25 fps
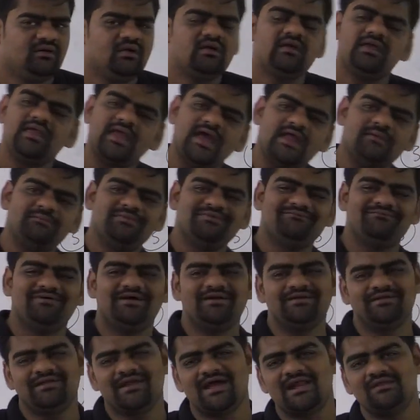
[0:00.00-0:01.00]
can be
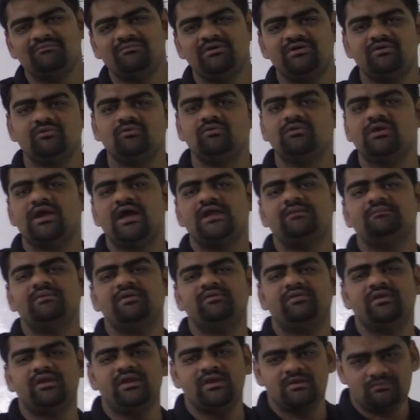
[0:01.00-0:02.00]
1, can be 2, can be
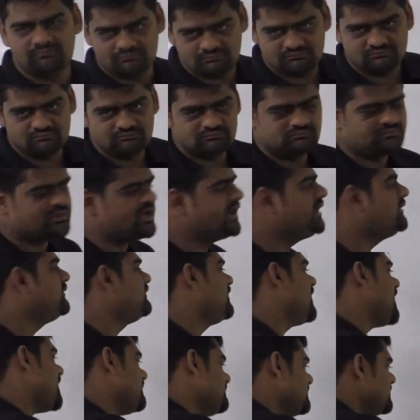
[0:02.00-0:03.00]
3, right?
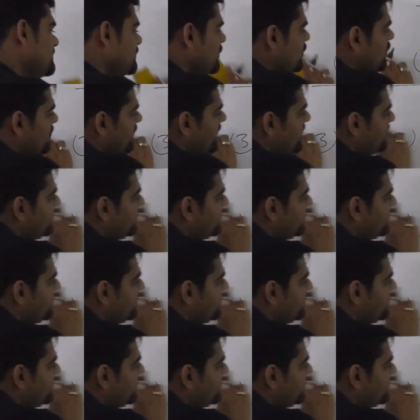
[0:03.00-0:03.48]
Can be more than